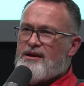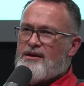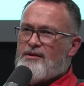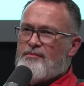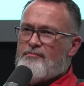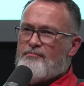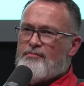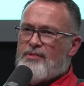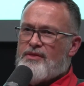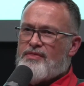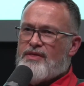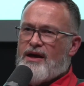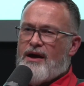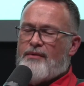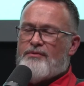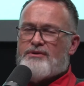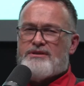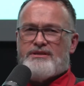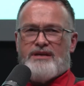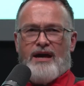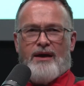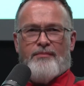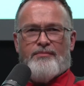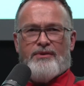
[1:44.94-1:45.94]
But that was
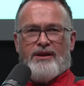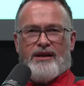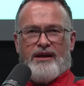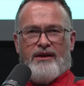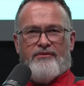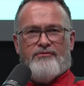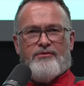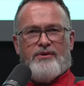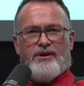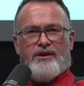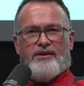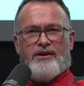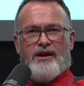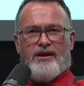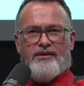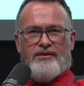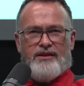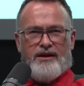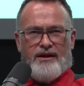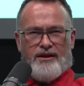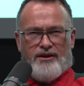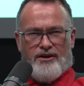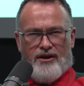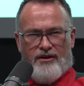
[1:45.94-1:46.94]
happening everywhere.
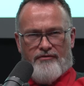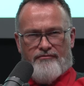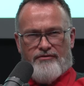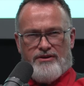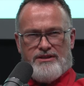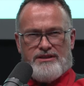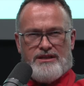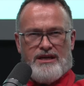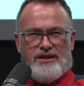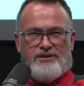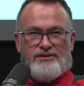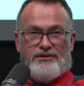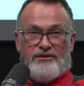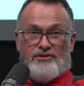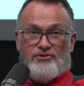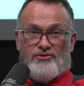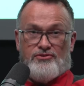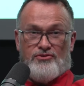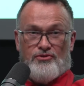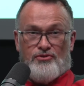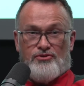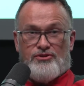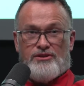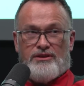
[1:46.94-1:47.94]
And conversationally,
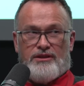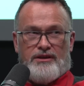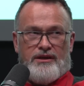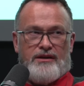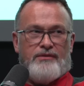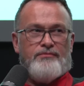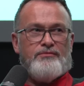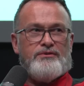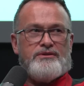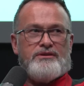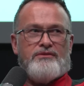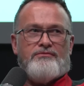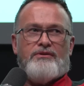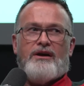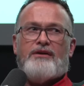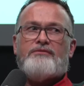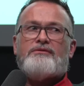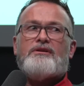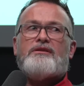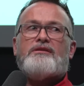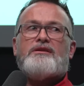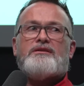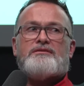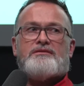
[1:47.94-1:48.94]
socially, it was around
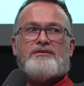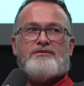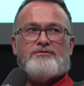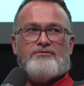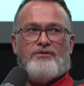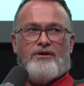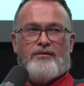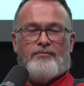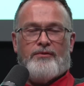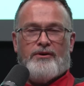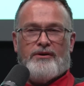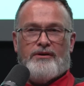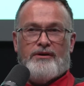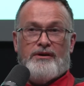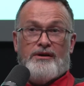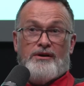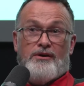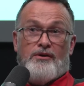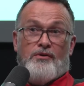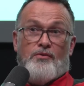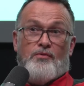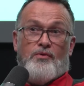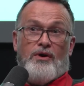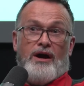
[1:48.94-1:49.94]
that this is normal.
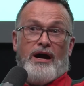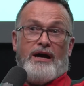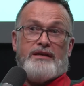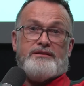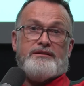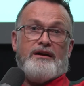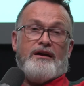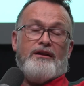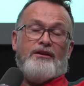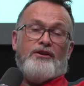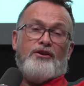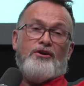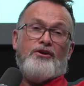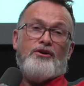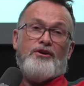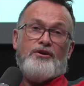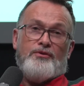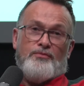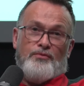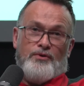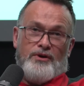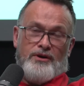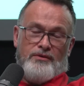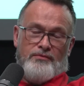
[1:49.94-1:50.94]
As I
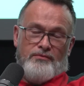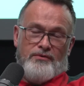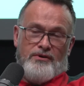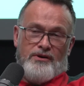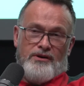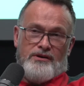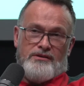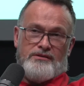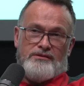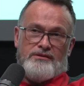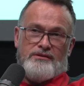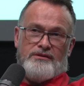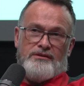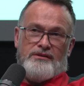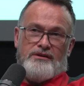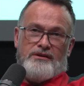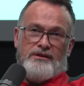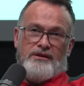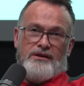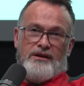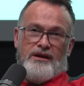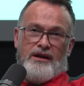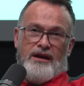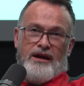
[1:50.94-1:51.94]
learned what it was,
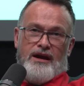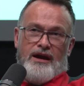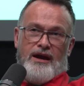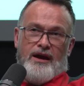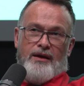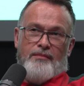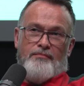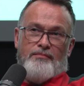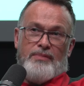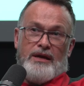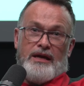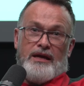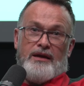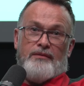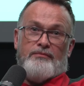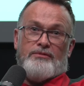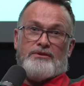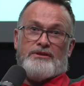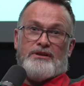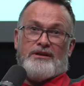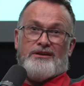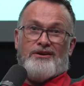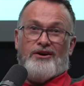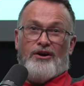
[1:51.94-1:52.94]
being able
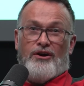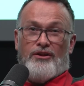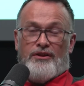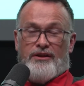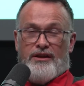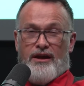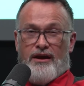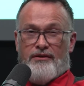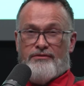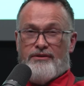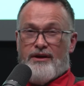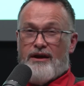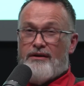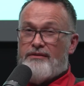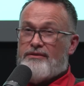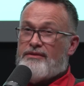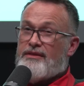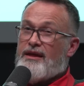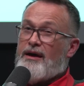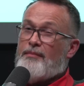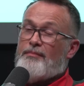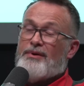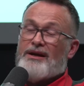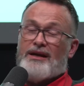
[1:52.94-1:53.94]
to call it out,
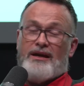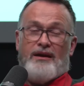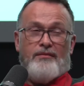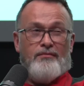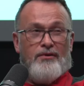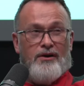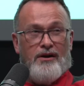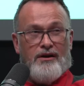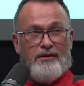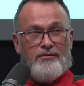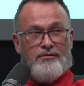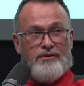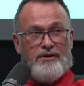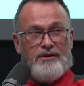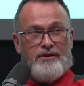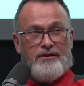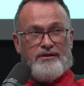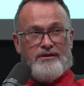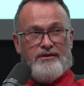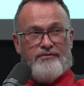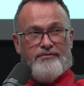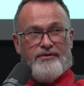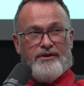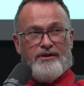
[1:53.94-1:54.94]
that became awkward and
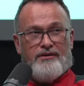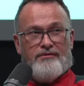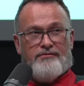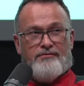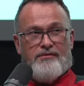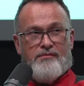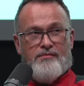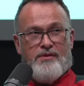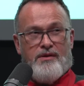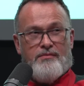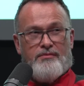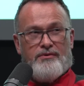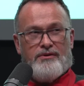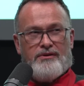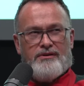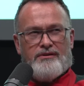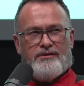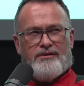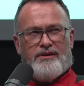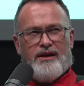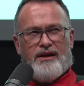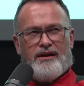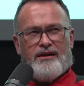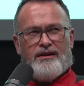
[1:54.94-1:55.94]
difficult for people.
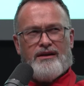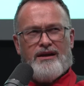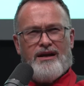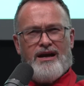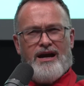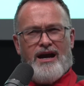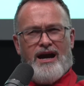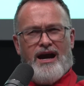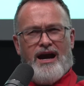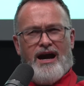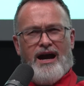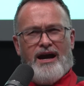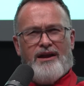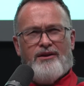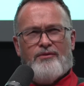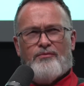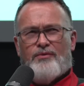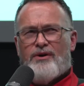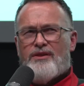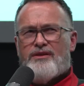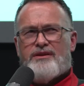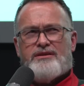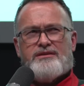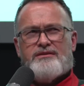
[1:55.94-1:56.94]
Like, I don't
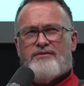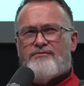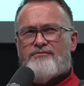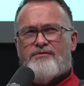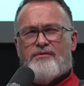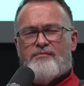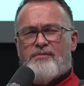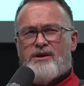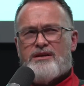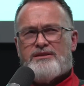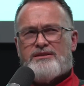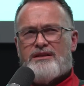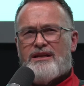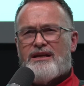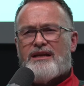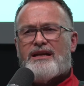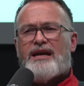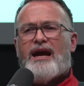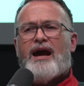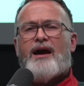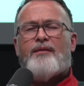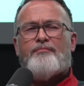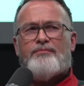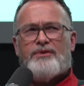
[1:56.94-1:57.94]
want this information. It
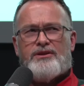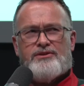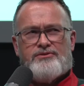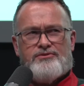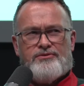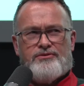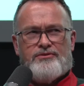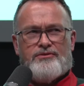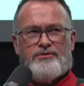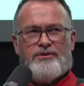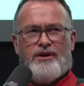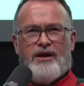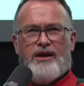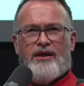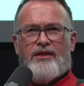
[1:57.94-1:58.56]
can't be true.